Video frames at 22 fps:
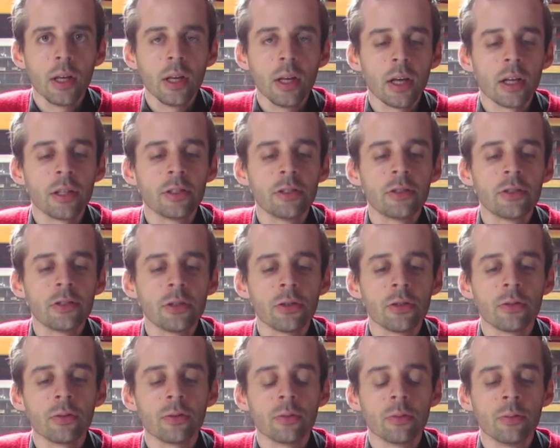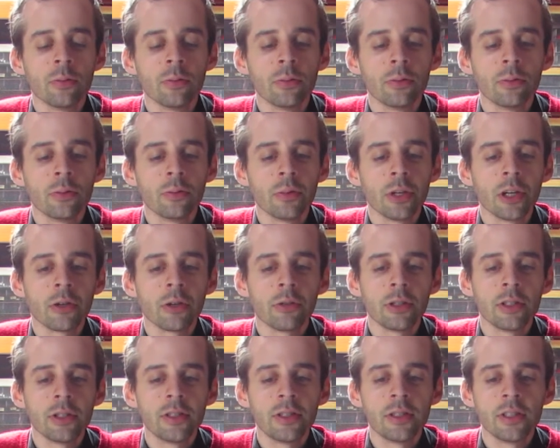And so we are going
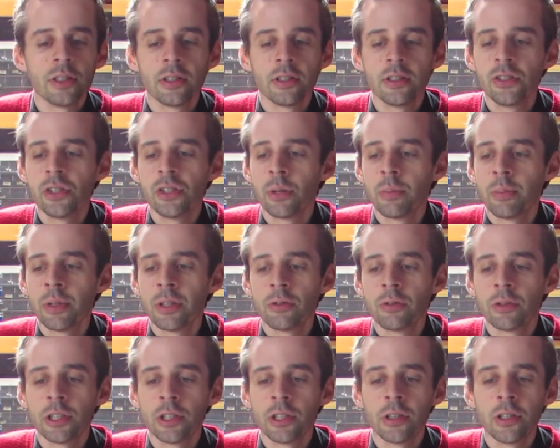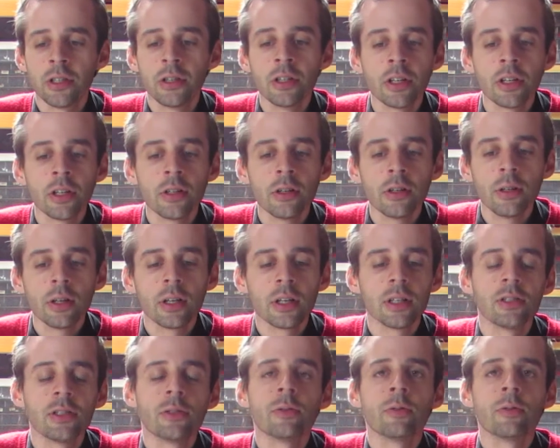to see the ship in greater detail,
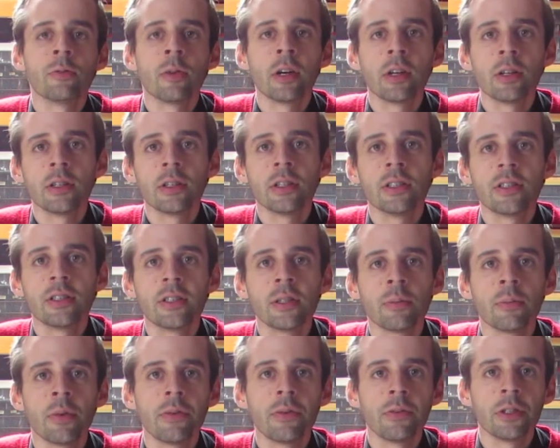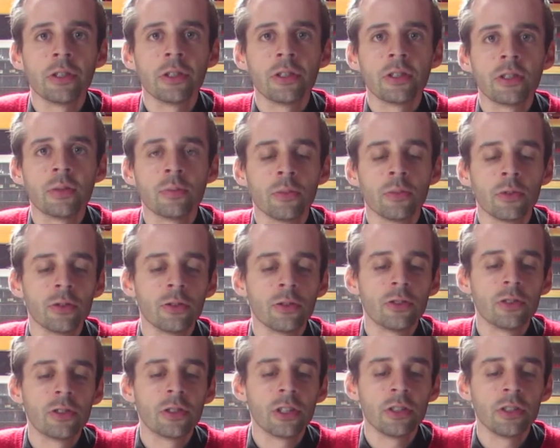as well as some of its
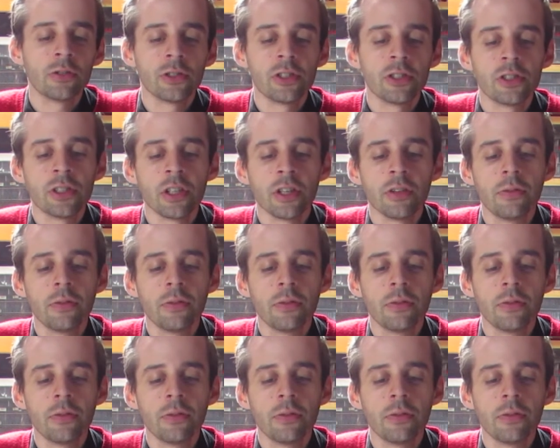most interesting